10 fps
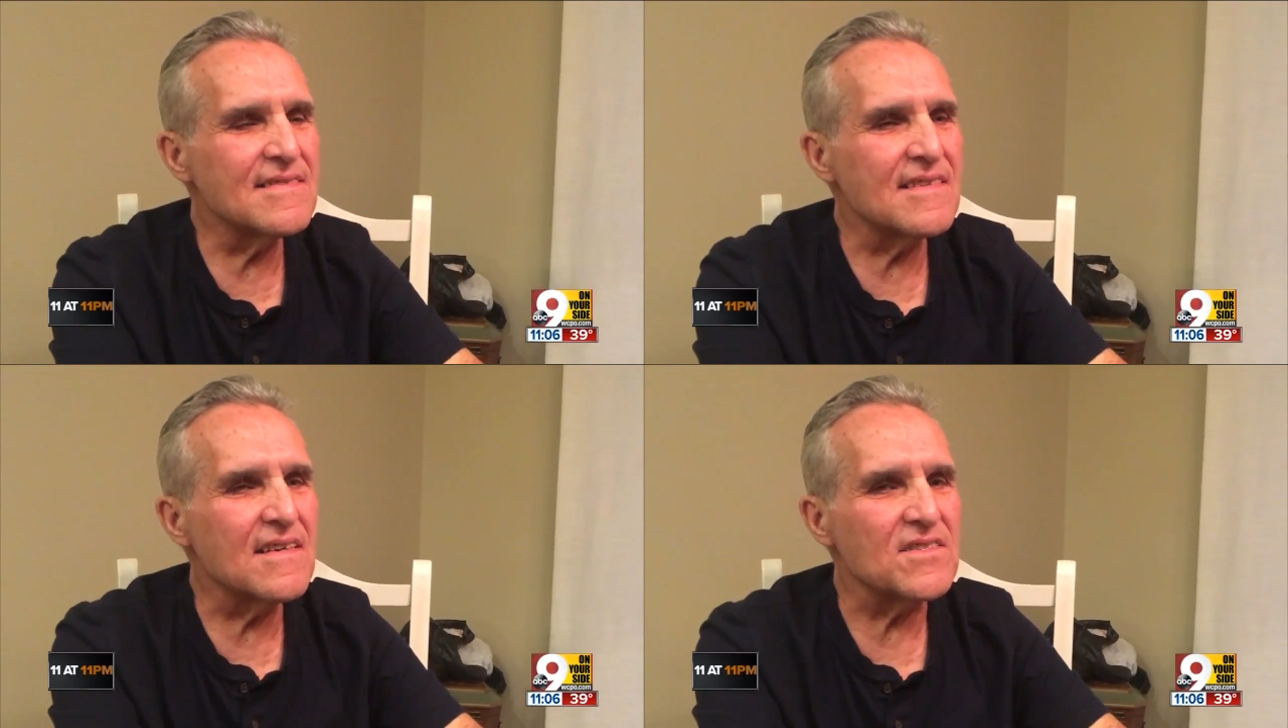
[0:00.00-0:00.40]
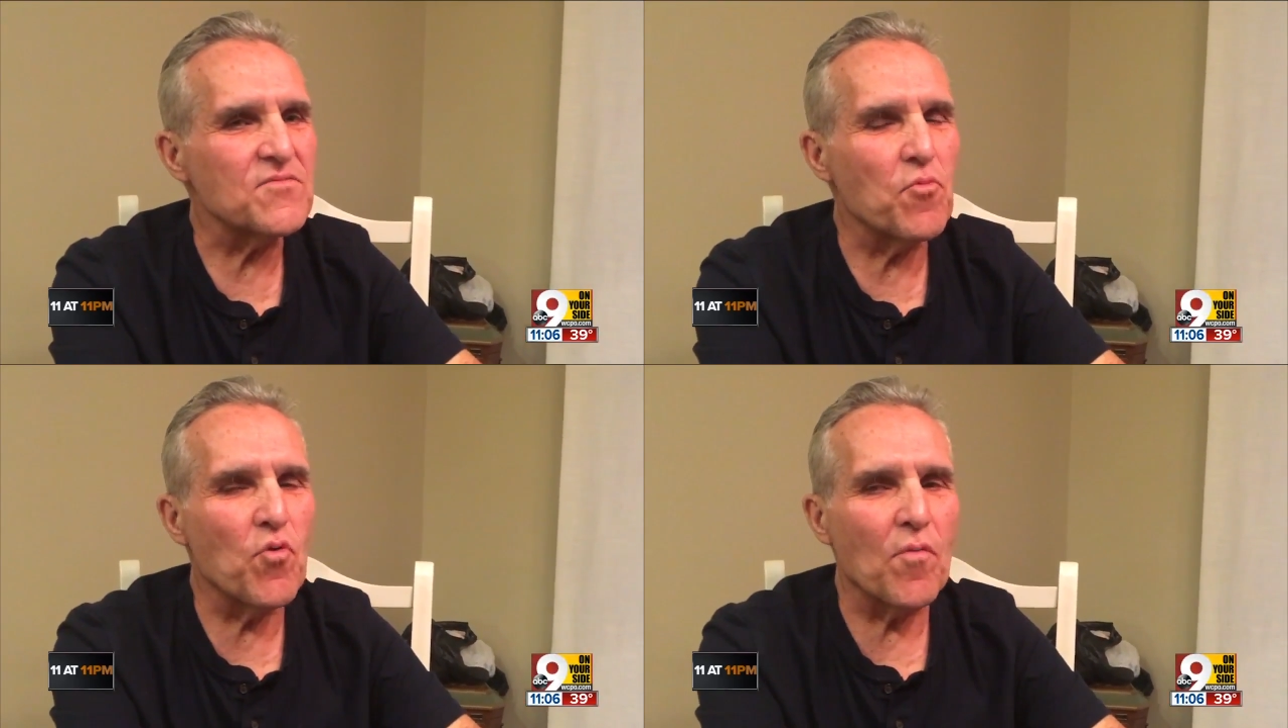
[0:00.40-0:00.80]

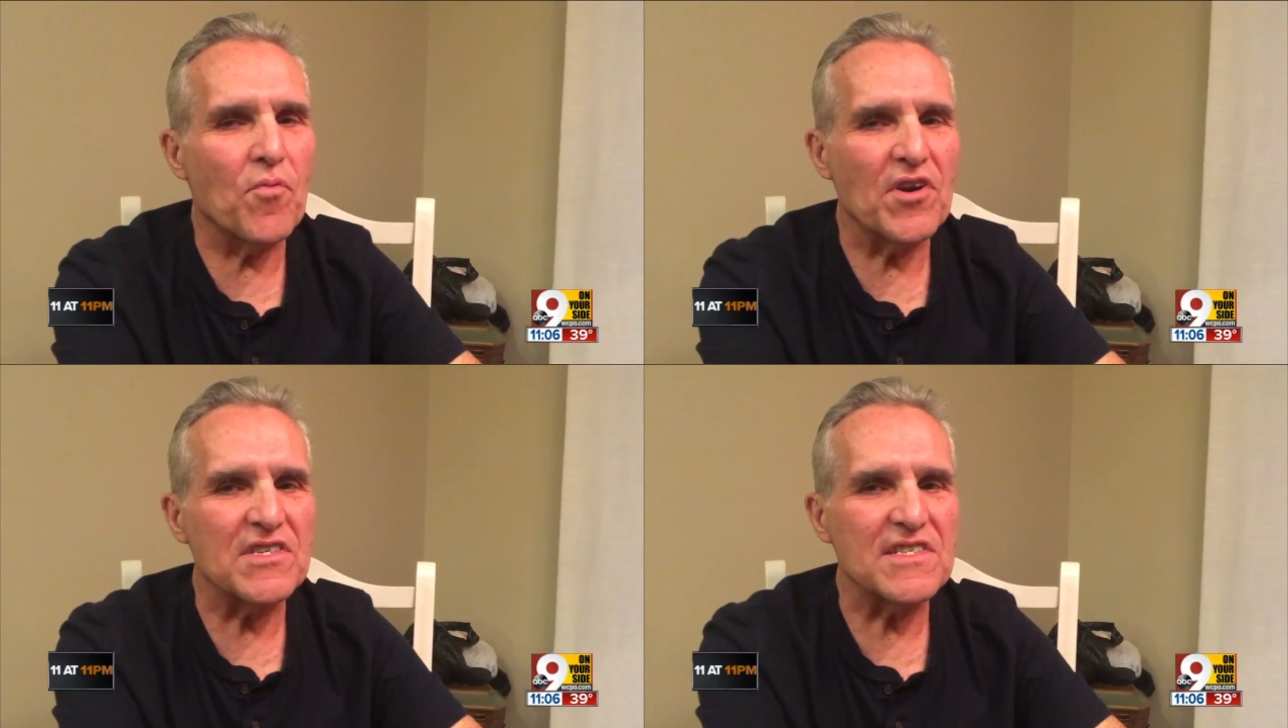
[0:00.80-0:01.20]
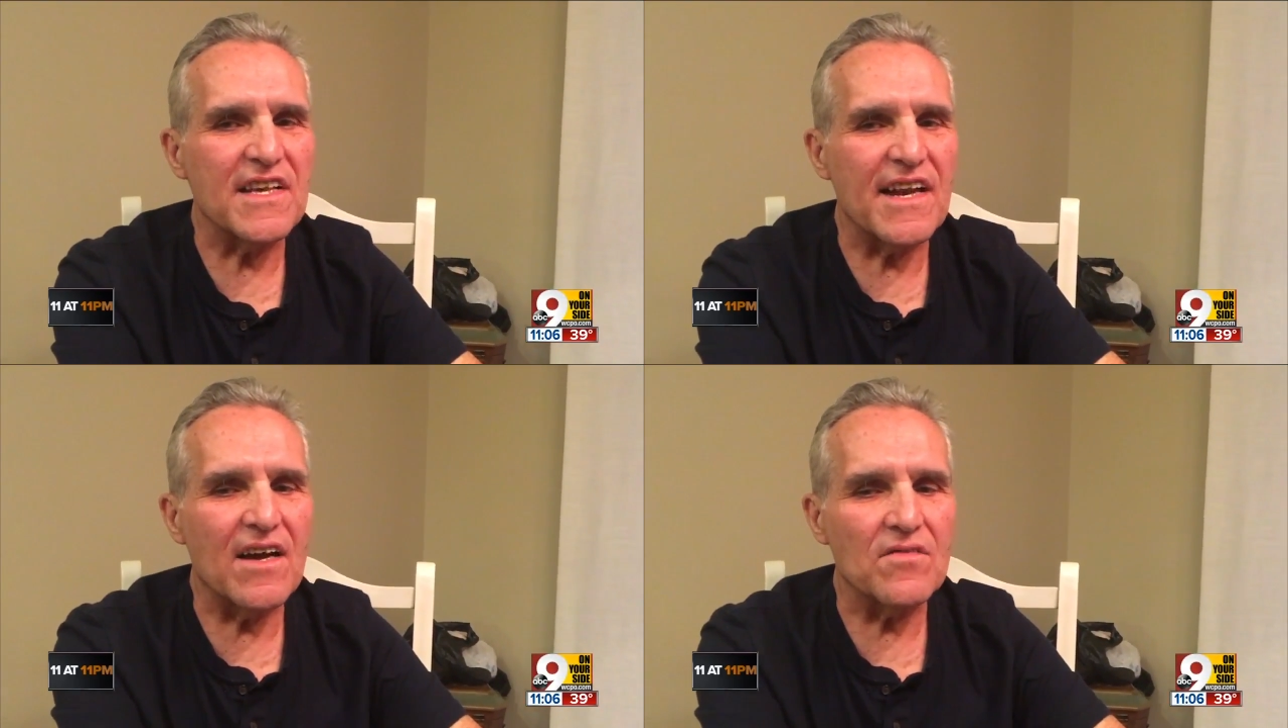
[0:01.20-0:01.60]
Because war brings
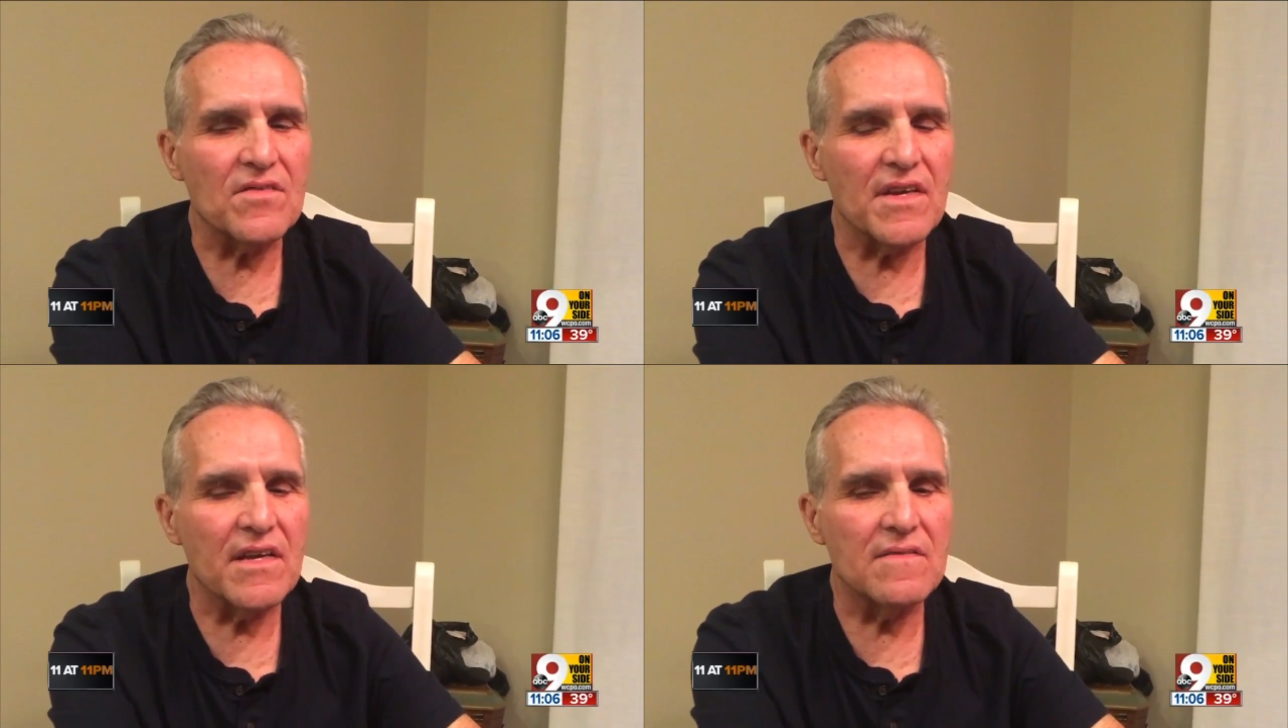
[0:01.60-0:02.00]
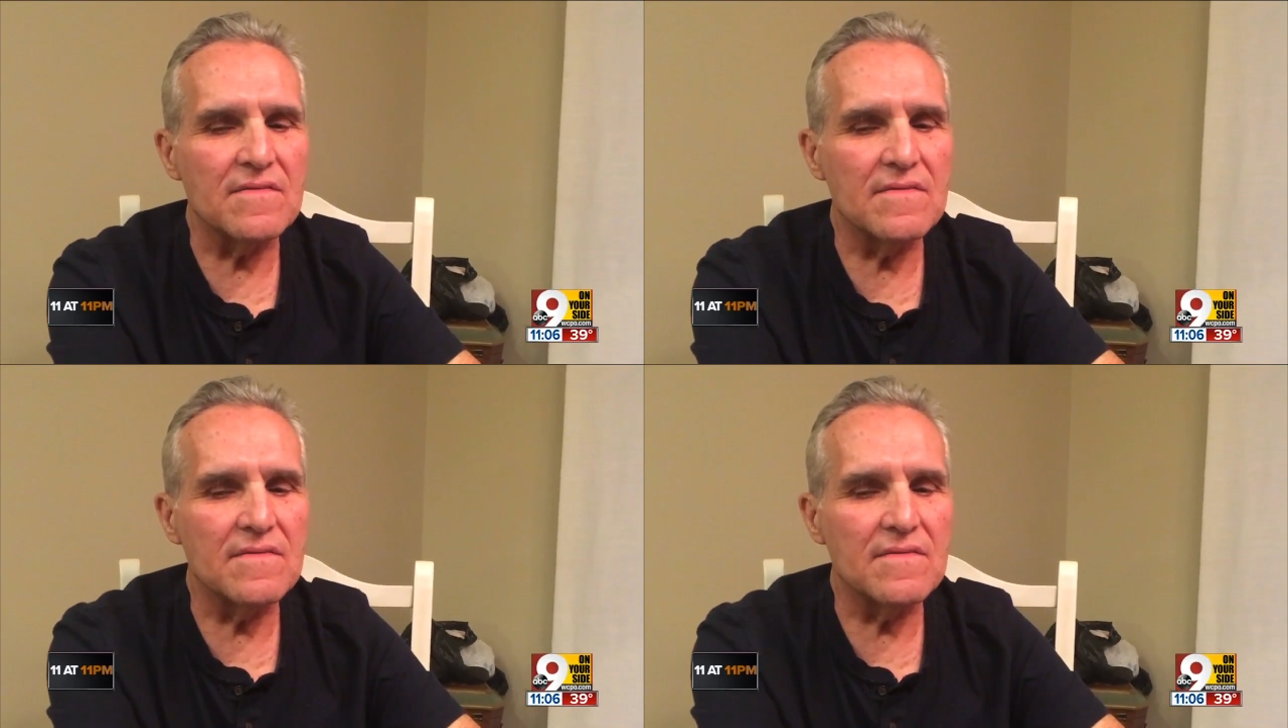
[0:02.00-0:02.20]
that out in you.